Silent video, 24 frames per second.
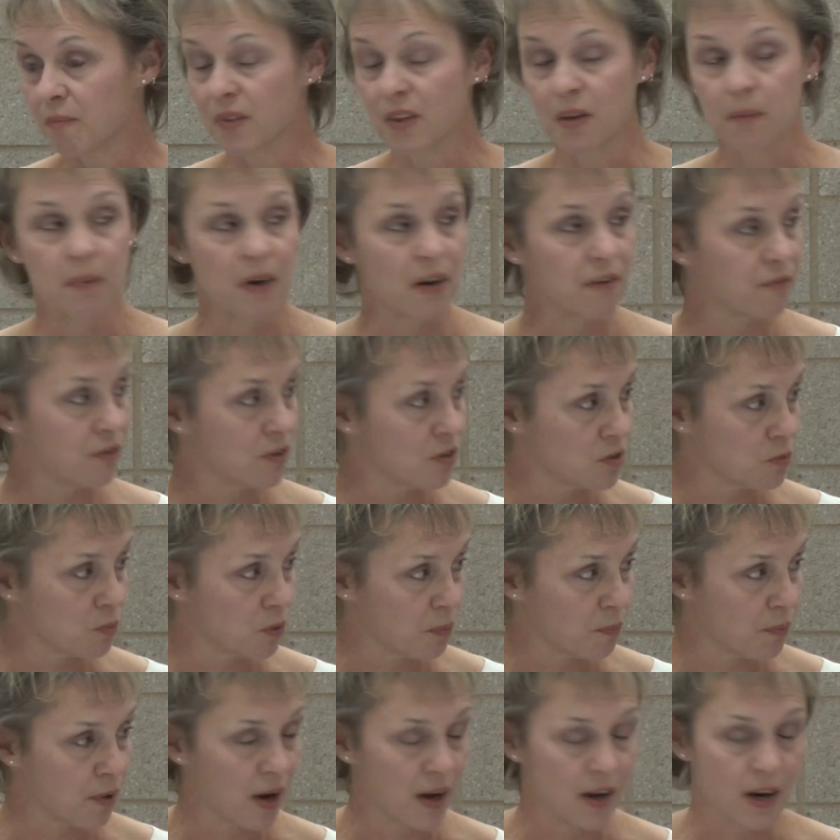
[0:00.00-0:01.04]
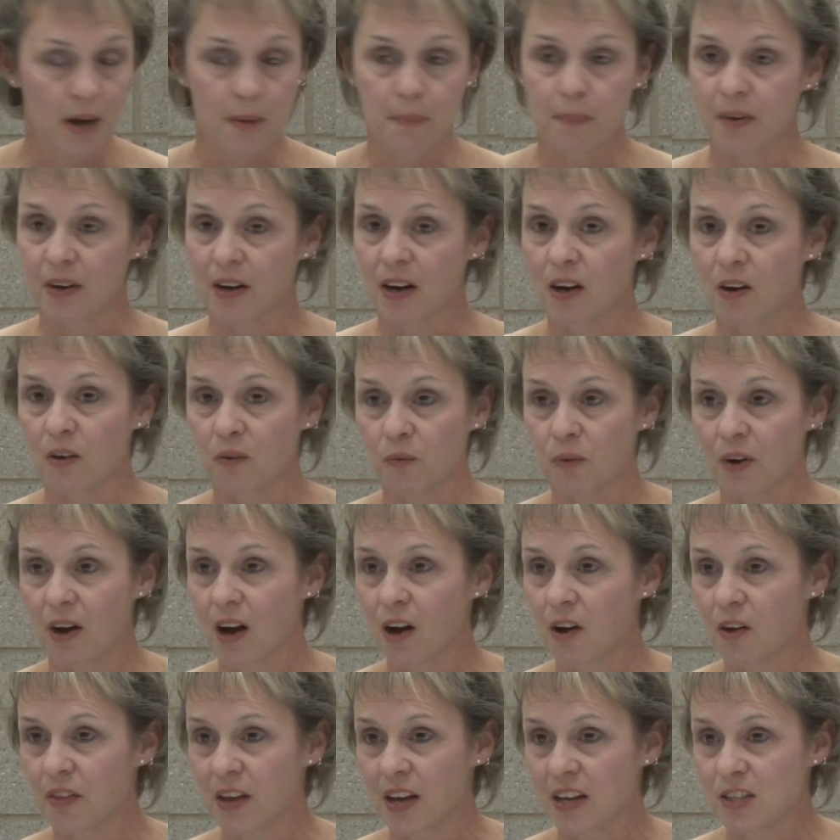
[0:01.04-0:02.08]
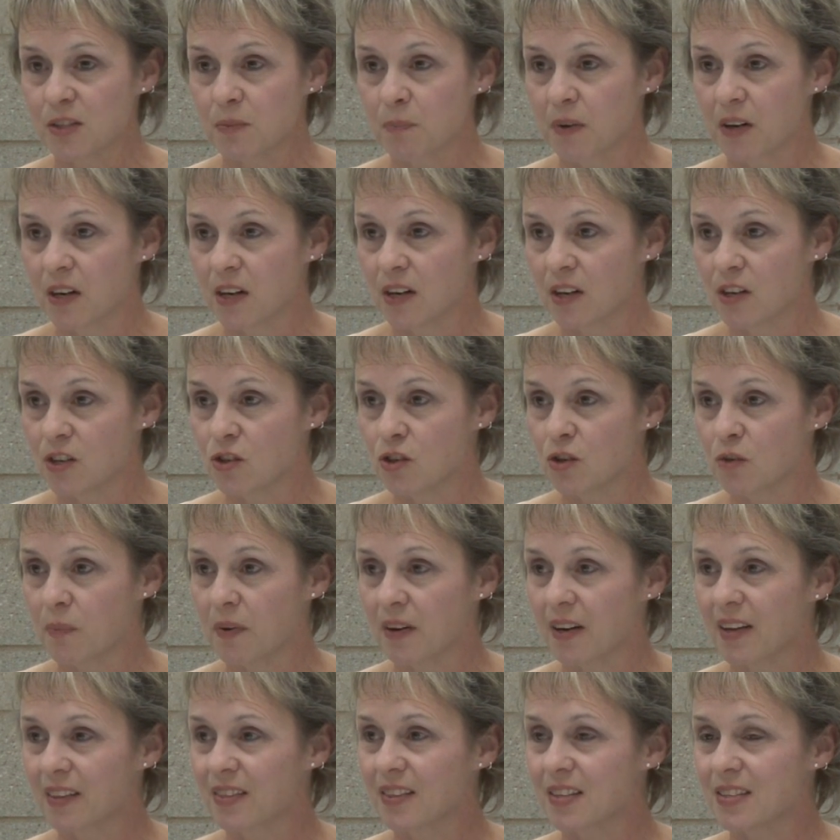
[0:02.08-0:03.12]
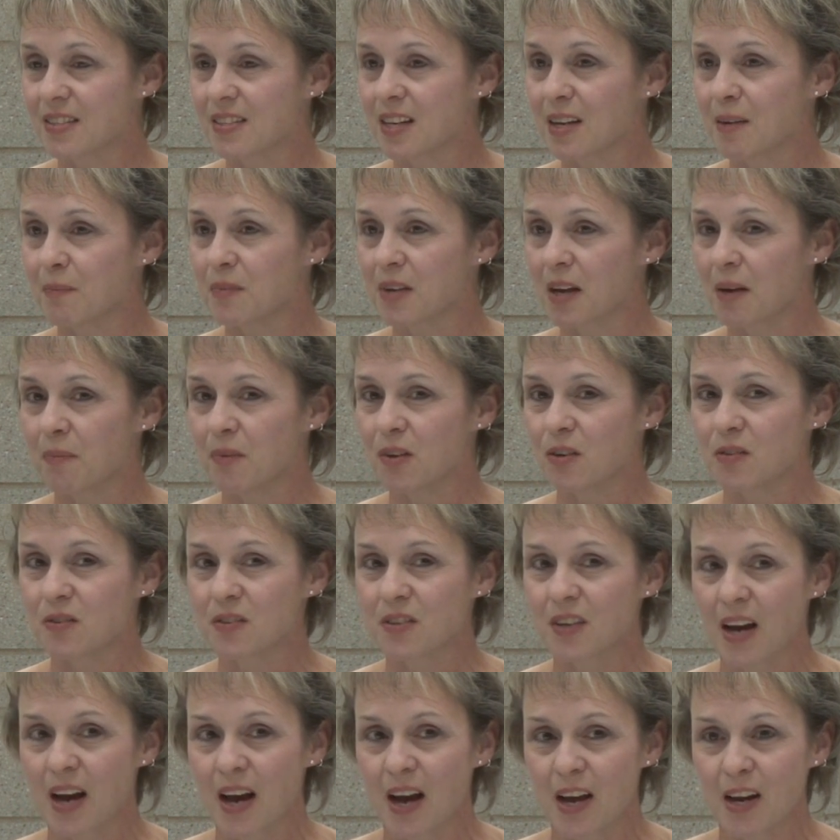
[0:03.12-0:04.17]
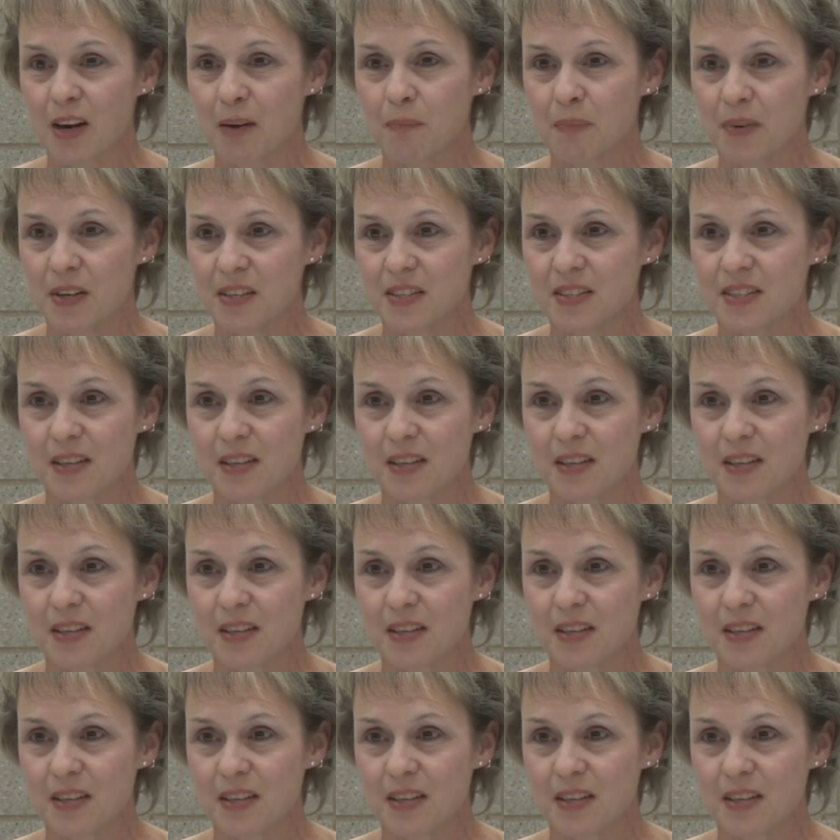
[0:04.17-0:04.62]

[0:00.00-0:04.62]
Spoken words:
The buffers were brought up and how that's been an issue, but at the same time, there's got to be